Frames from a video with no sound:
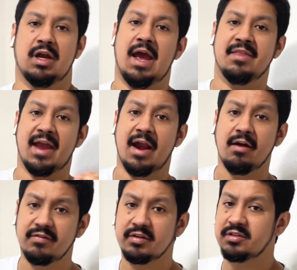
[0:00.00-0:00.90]
And the air
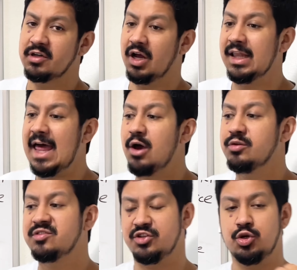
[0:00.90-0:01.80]
filter
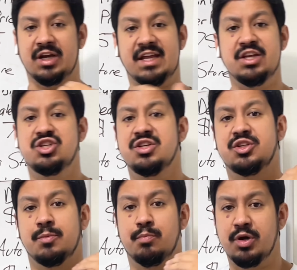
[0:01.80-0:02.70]
allows your engine to
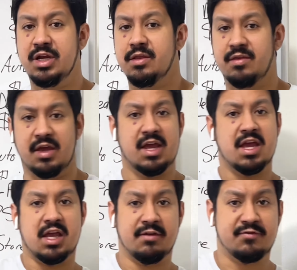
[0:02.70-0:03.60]
breathe.
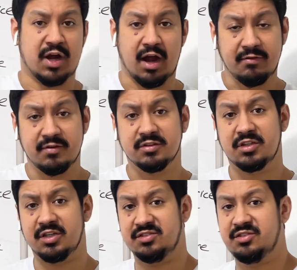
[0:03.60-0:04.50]
If your air filter
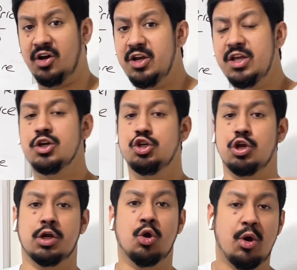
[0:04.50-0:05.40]
is dirty, you're
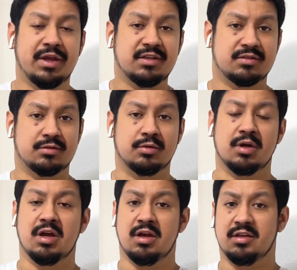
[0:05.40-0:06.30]
going to
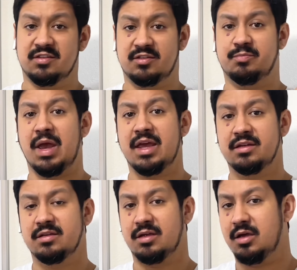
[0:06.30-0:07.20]

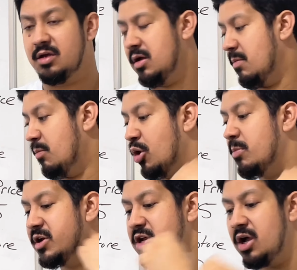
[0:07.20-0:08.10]
spend more
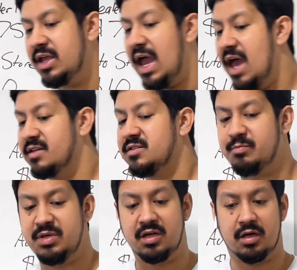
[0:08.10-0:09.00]
money on gas
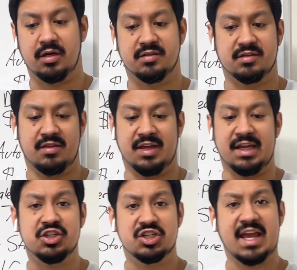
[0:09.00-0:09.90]
because the
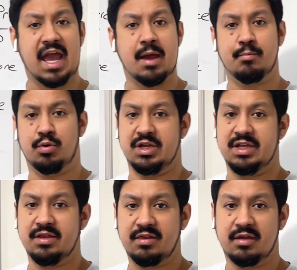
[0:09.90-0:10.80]
engine can't breathe.